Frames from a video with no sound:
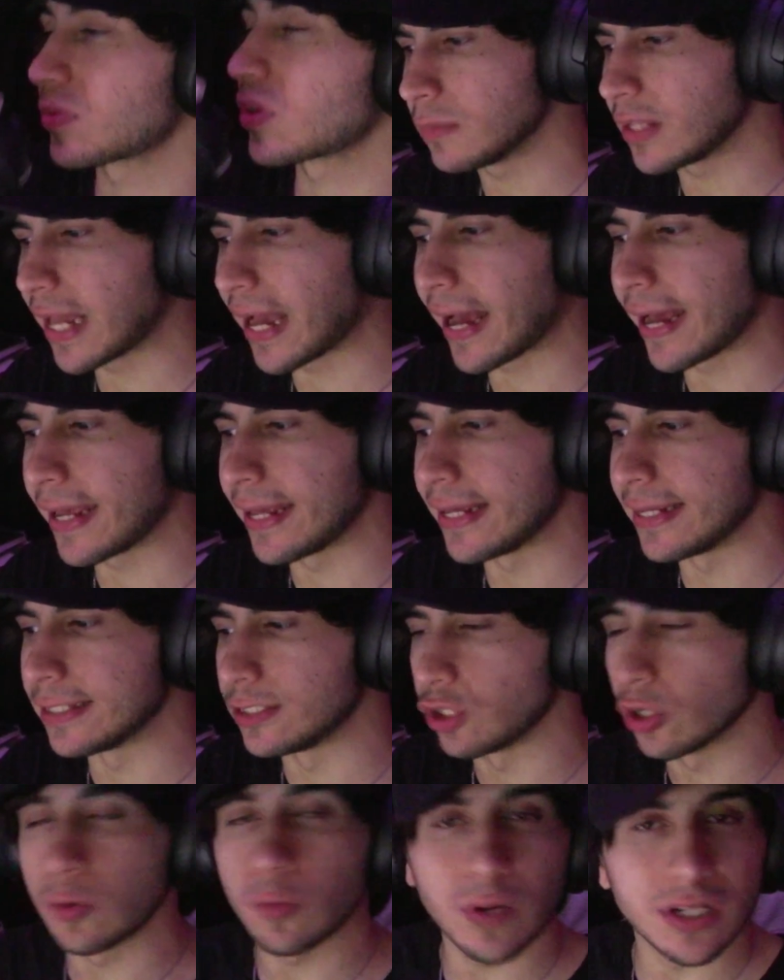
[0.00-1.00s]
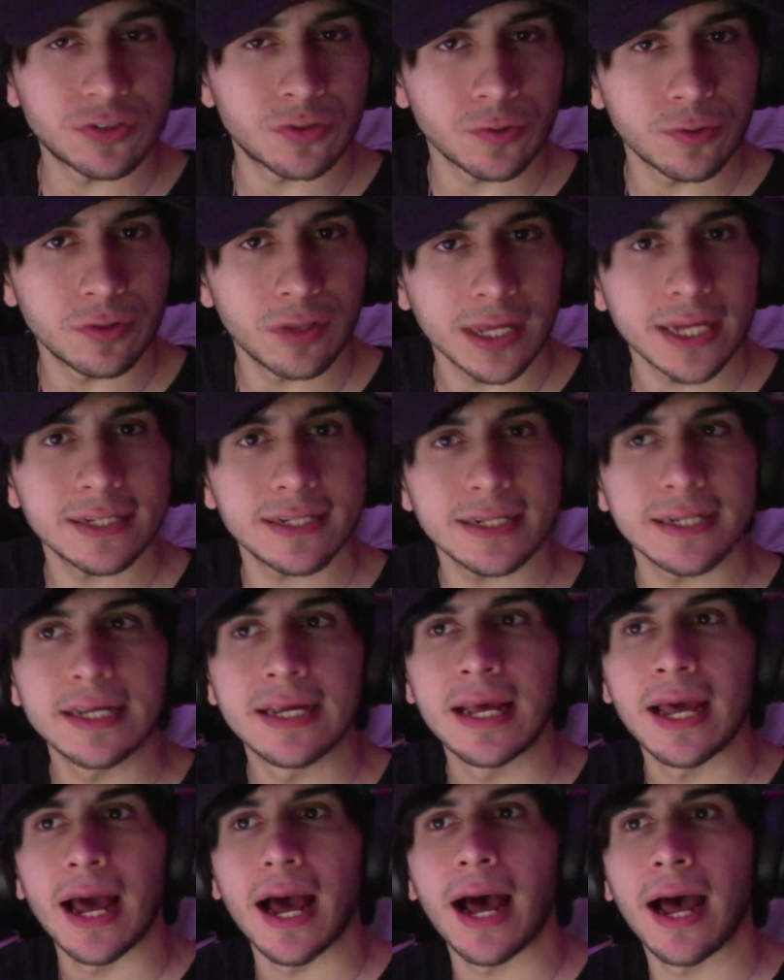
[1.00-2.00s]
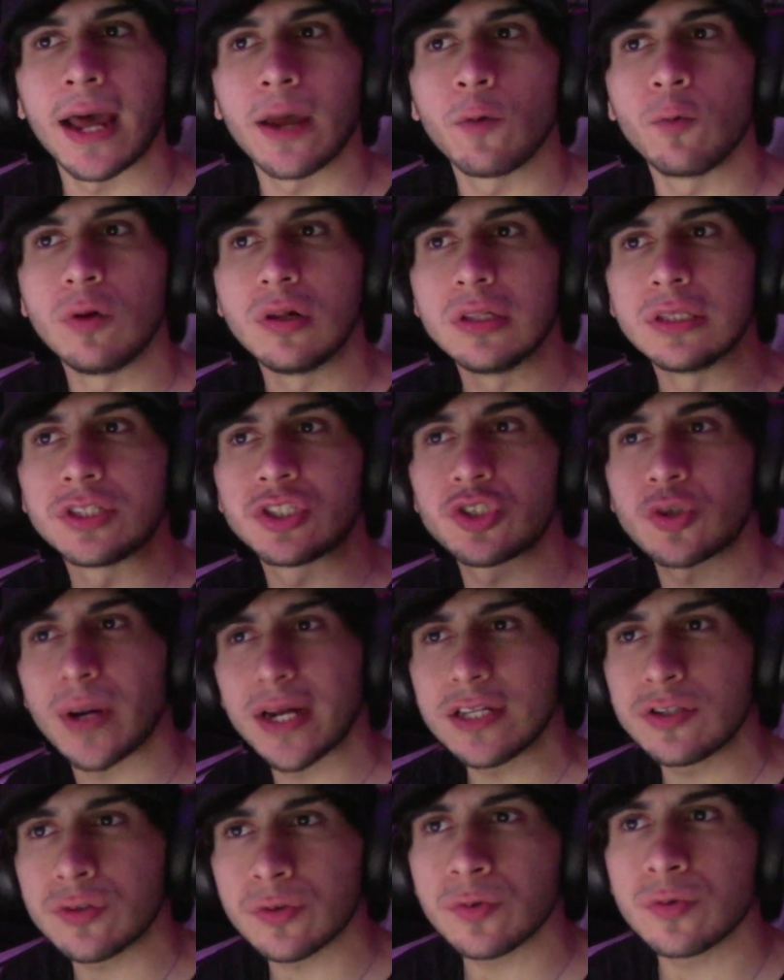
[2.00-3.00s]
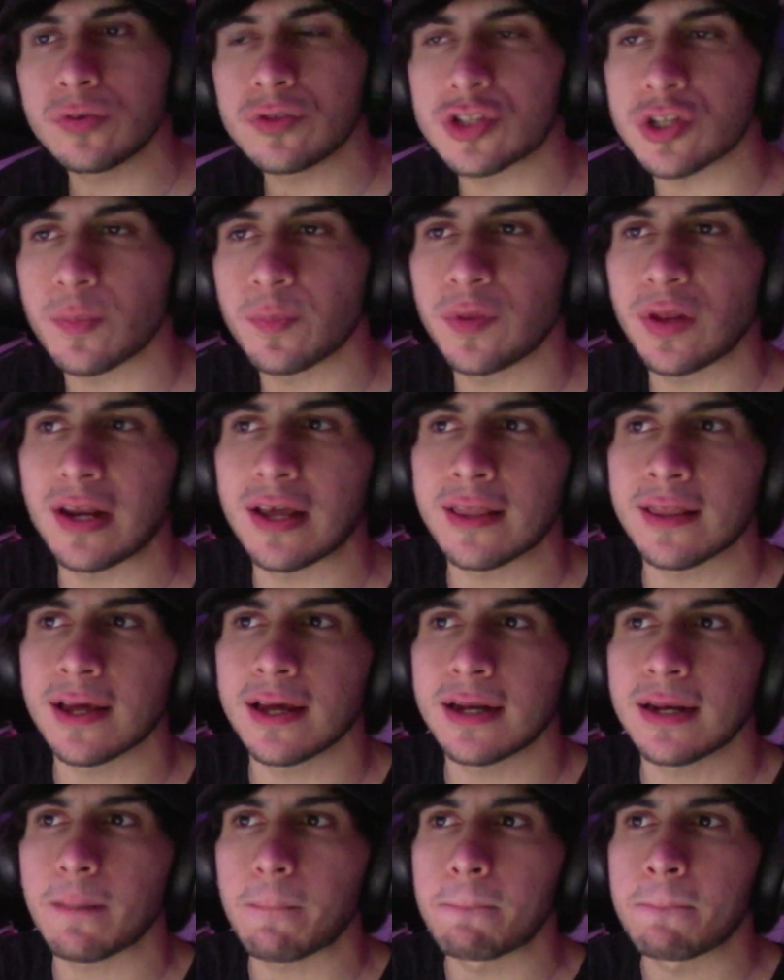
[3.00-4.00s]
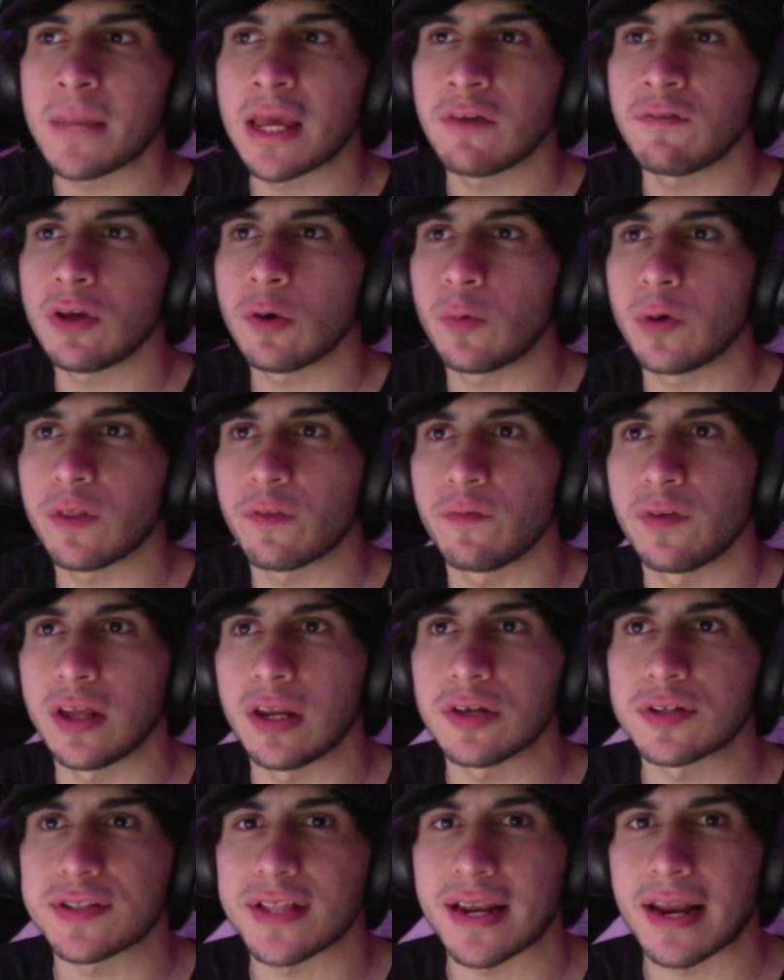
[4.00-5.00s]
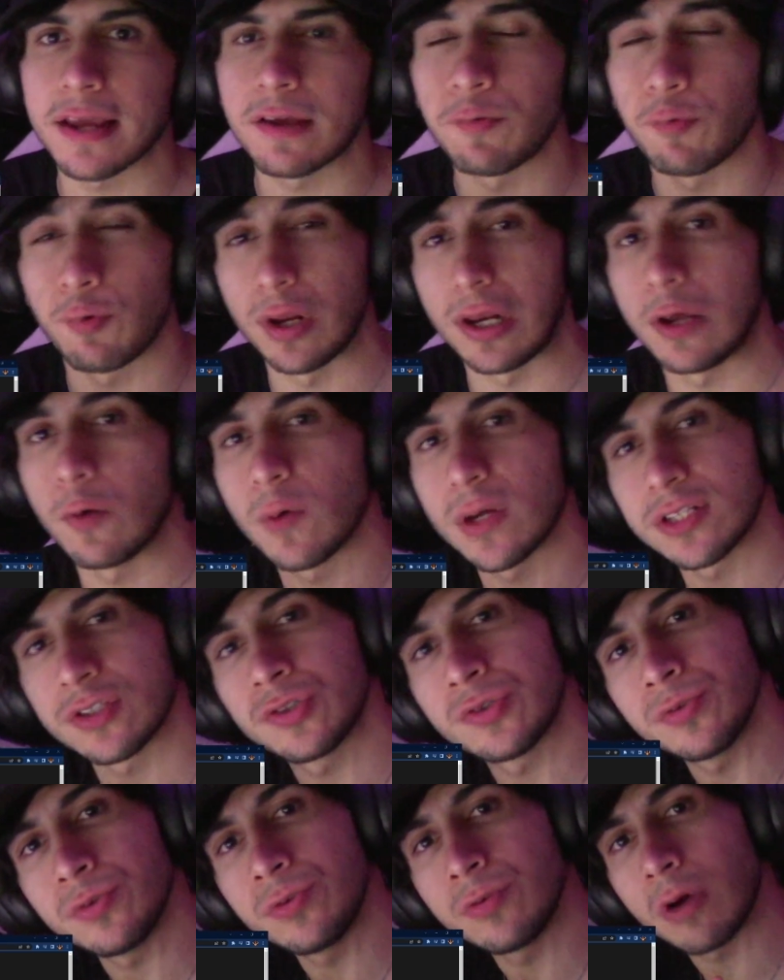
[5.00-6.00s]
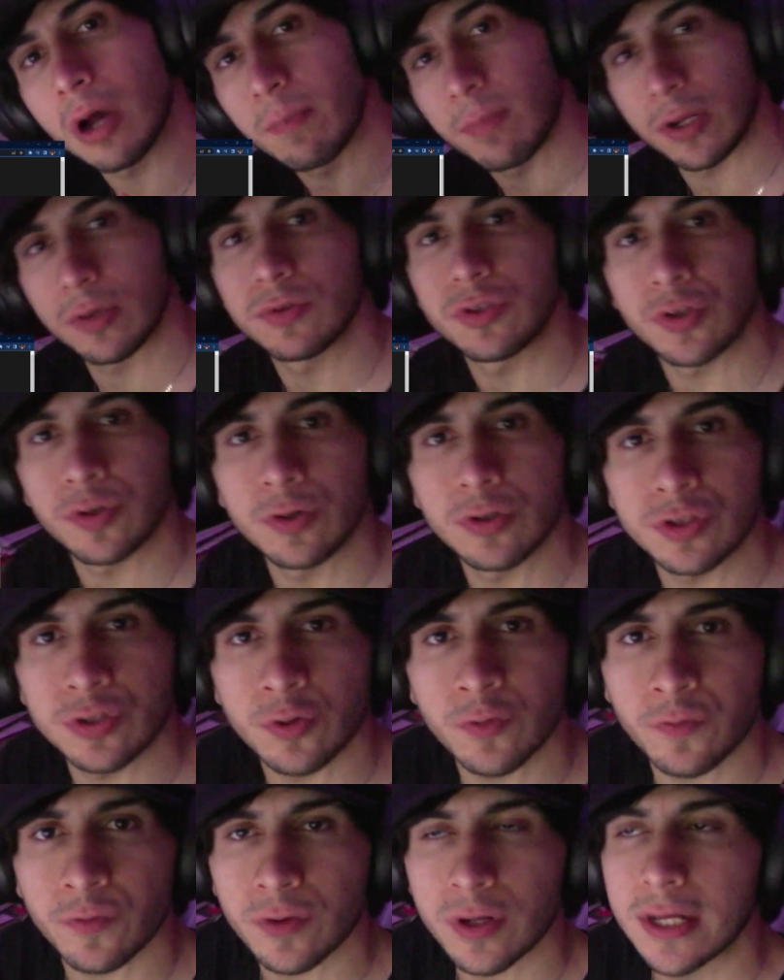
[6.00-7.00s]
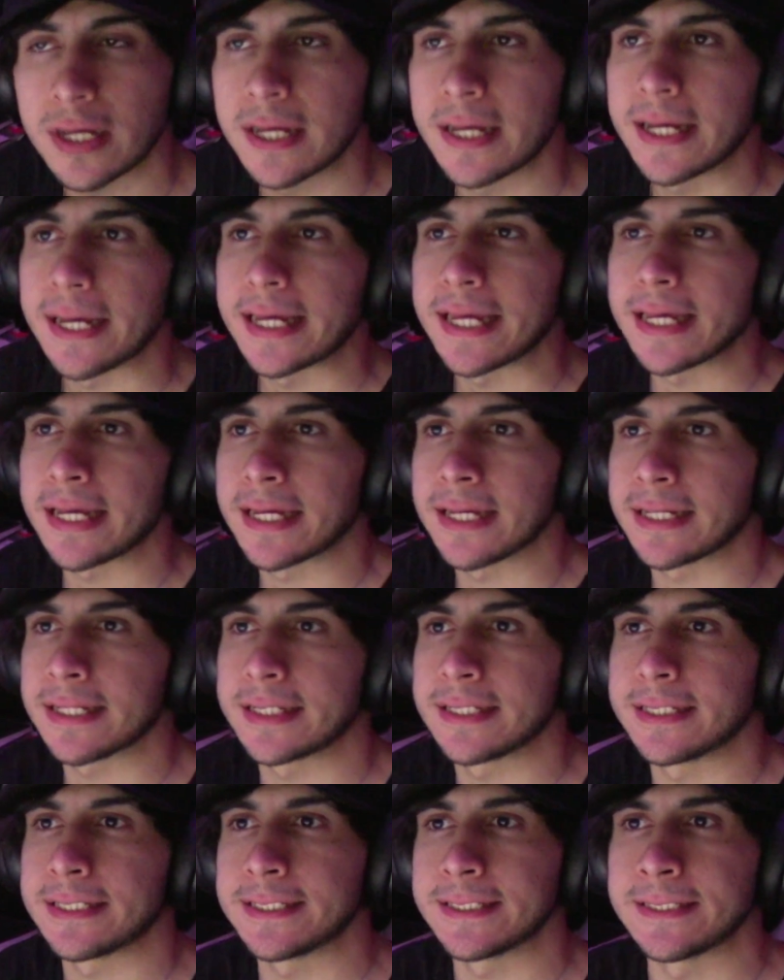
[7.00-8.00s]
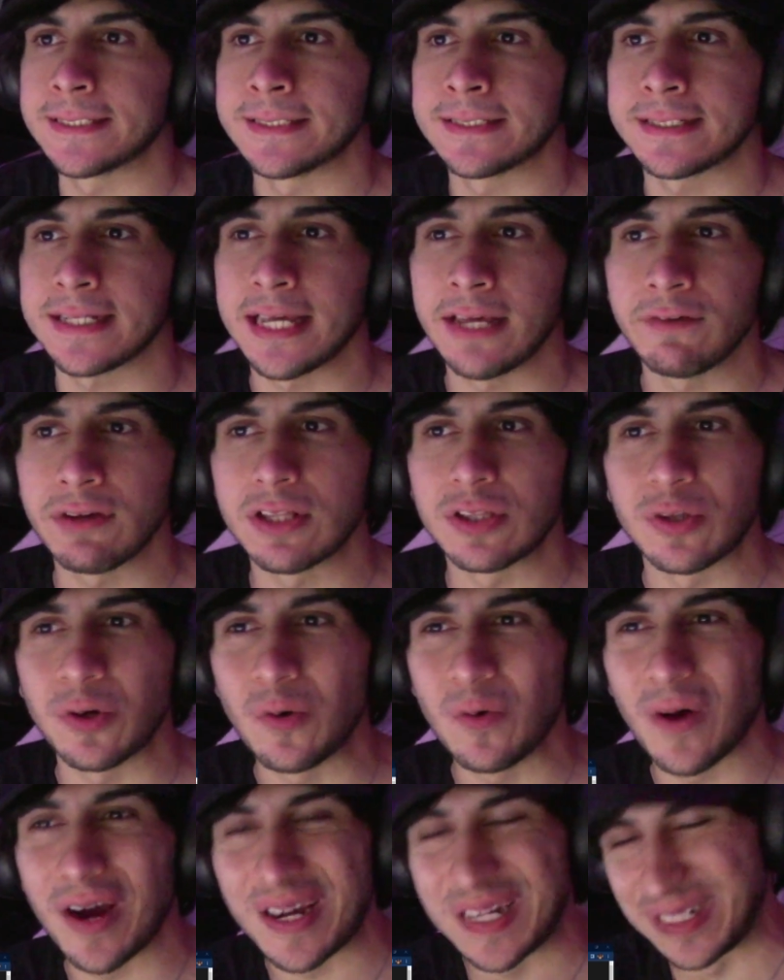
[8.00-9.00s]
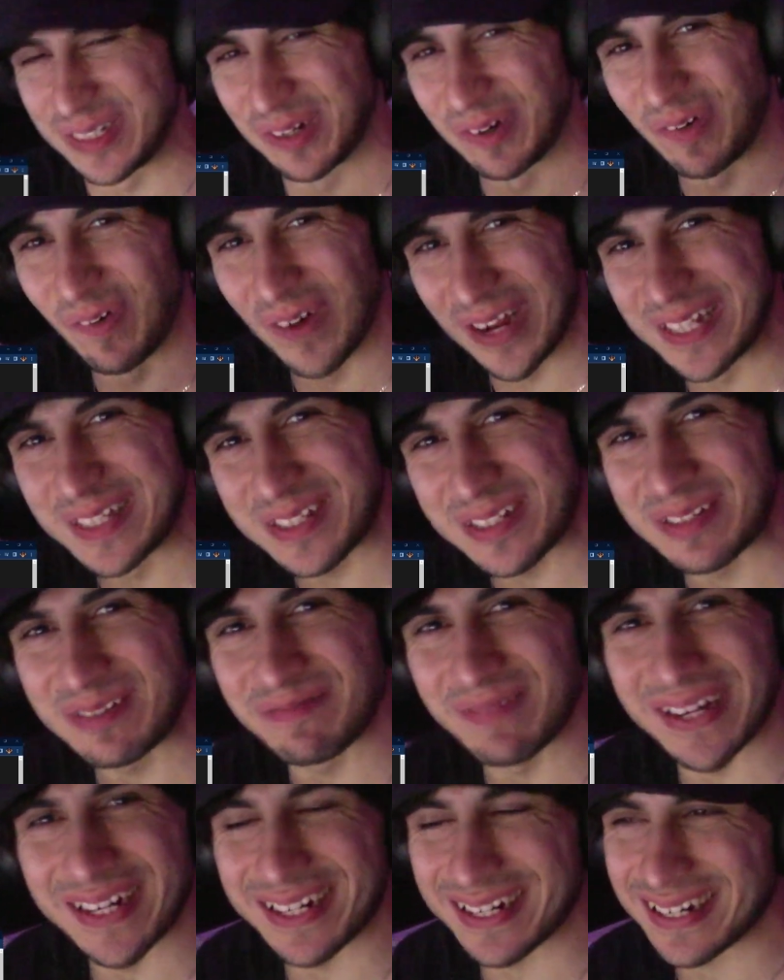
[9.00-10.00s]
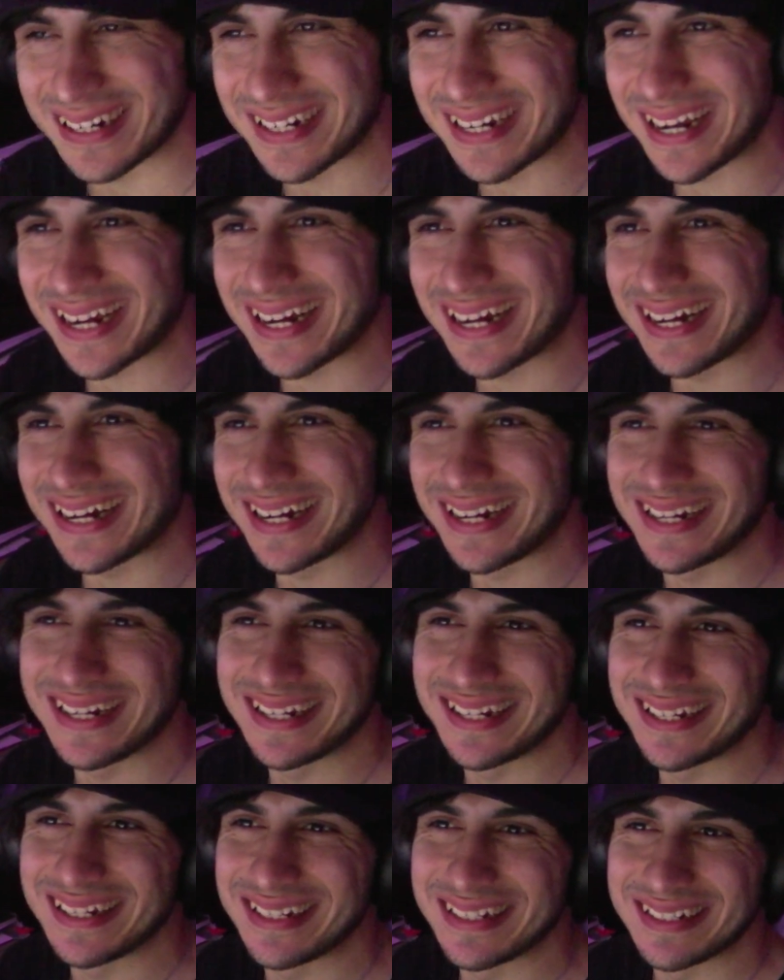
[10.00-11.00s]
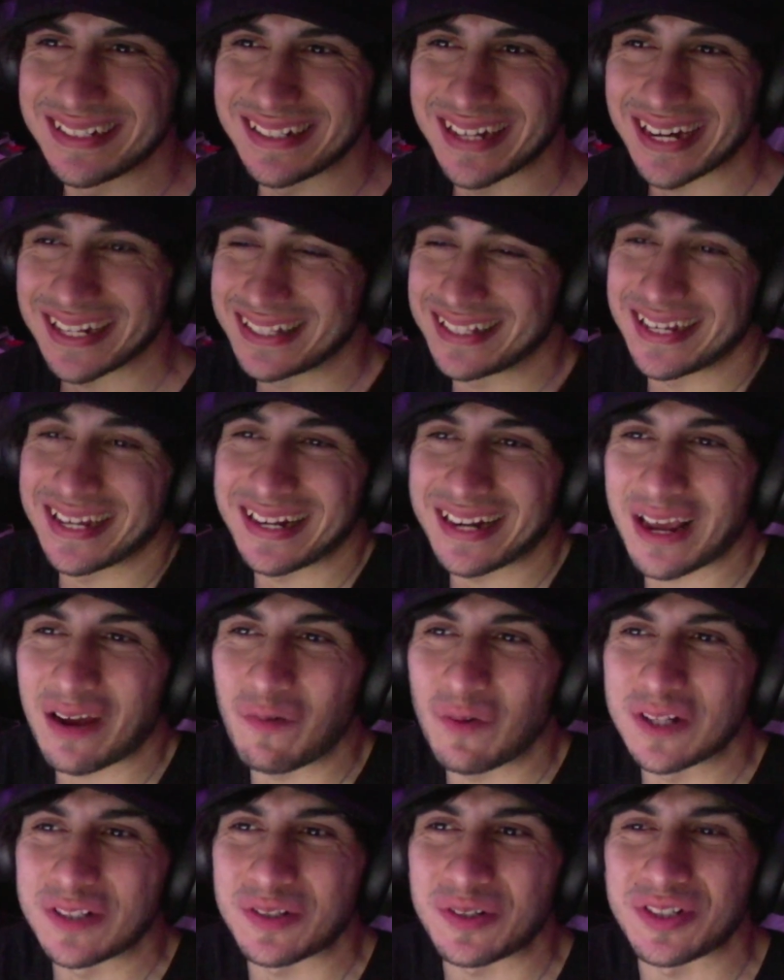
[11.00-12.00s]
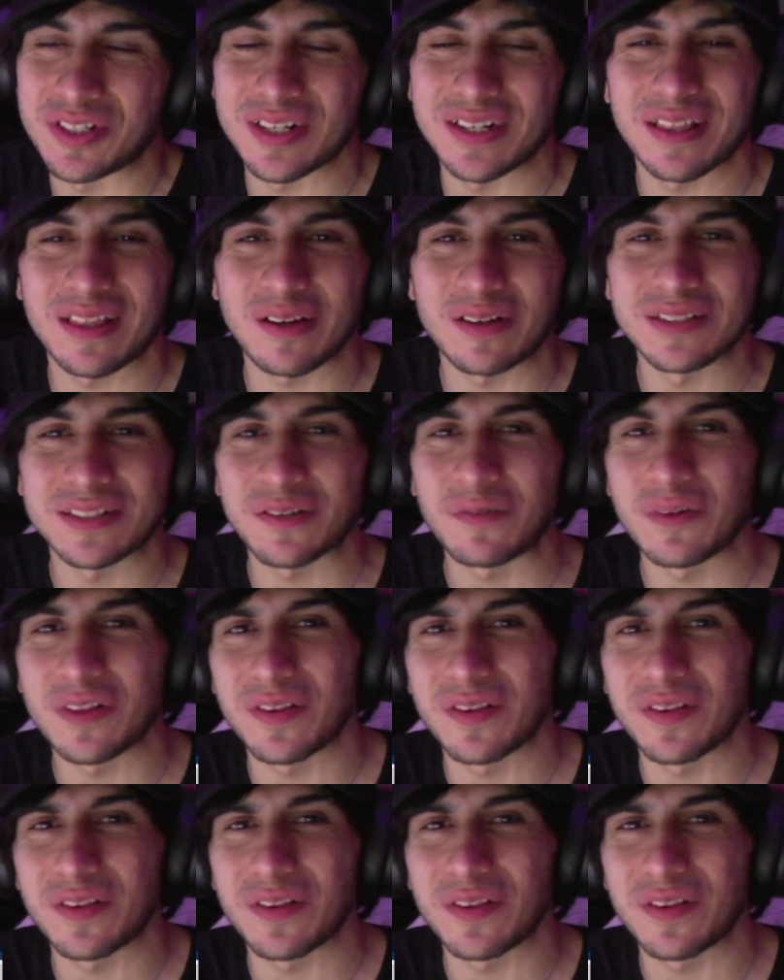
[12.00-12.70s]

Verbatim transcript: I don't want to do that. I will try to do something like that, maybe with videos that I really want to upload to YouTube. And even though I don't want to, but I at the end I want to share the content with